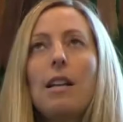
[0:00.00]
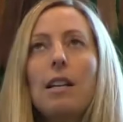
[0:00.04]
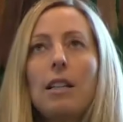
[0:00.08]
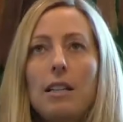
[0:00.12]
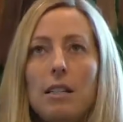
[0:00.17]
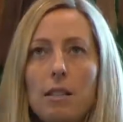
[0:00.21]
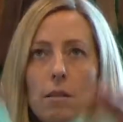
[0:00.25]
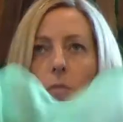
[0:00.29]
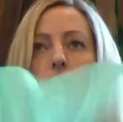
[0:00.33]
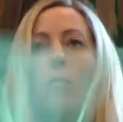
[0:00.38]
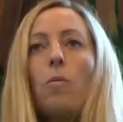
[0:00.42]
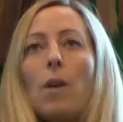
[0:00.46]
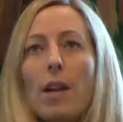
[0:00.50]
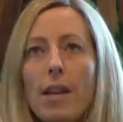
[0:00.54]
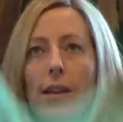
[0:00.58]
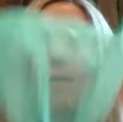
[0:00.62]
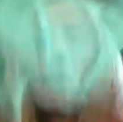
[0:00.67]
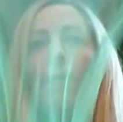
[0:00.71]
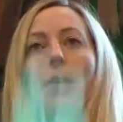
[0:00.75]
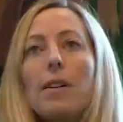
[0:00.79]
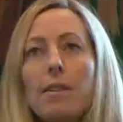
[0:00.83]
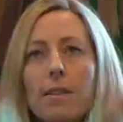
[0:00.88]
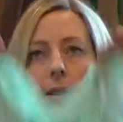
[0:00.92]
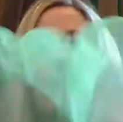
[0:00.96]
Let's
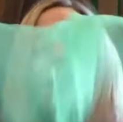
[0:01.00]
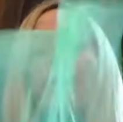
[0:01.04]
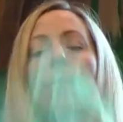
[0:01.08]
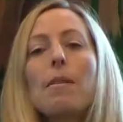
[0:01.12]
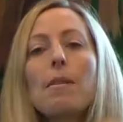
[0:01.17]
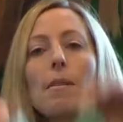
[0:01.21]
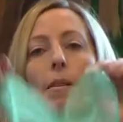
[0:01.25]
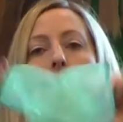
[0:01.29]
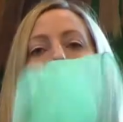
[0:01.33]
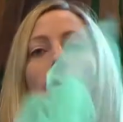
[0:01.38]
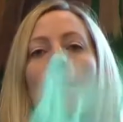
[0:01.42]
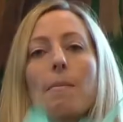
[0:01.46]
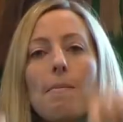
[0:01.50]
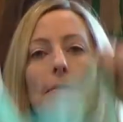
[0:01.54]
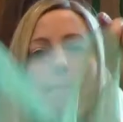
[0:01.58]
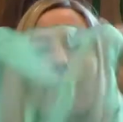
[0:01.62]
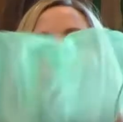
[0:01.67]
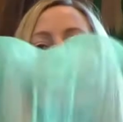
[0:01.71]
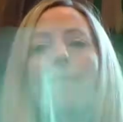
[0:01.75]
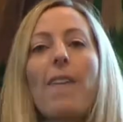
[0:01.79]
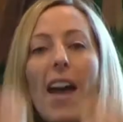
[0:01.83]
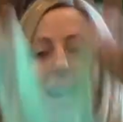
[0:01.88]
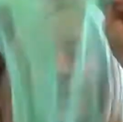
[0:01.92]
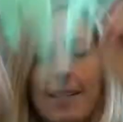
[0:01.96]
wave
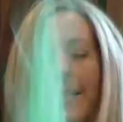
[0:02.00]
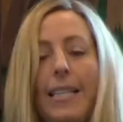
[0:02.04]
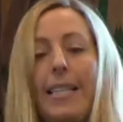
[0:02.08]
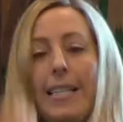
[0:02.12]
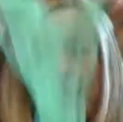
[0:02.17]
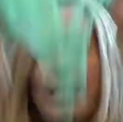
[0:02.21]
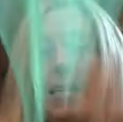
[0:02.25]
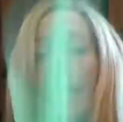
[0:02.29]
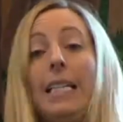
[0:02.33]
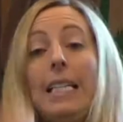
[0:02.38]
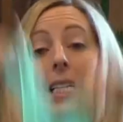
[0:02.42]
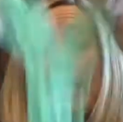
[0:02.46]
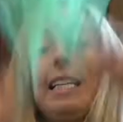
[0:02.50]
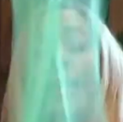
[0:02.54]
them fast.